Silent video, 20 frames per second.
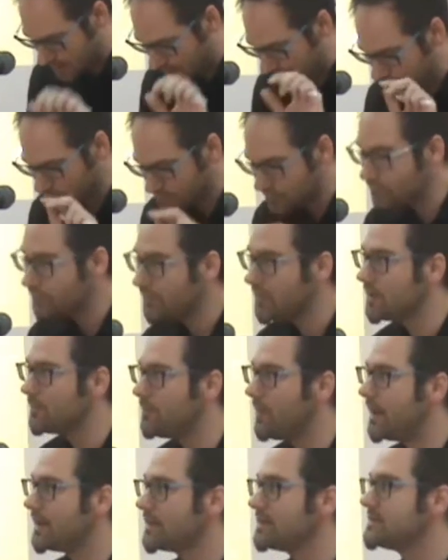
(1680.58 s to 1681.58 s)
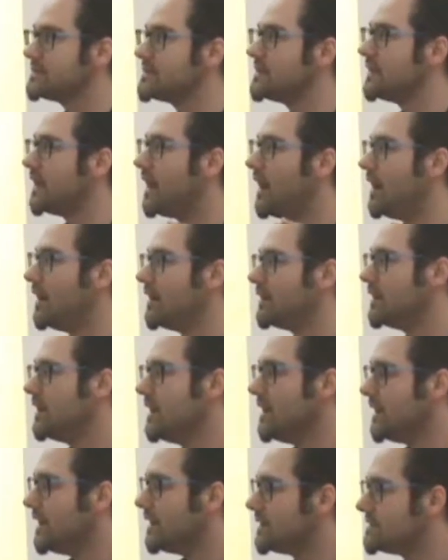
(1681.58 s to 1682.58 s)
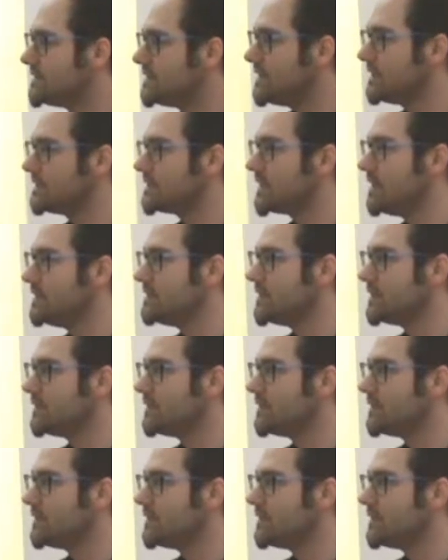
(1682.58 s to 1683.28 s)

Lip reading: is called How to Think Partisan Art. It's